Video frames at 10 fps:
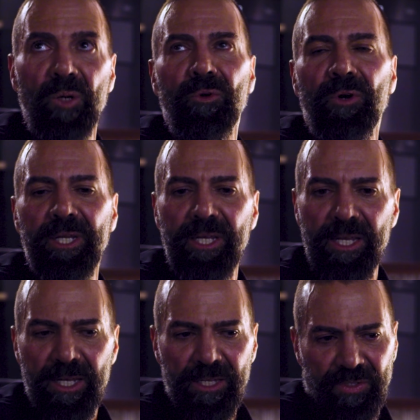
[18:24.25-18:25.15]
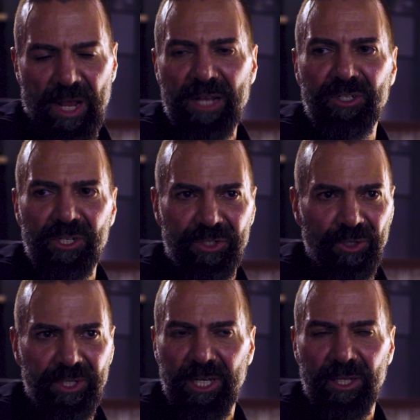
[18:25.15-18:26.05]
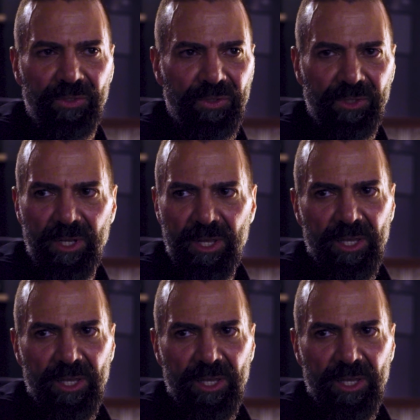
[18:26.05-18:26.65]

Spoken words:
oh boy, this guy's gonna still kill us.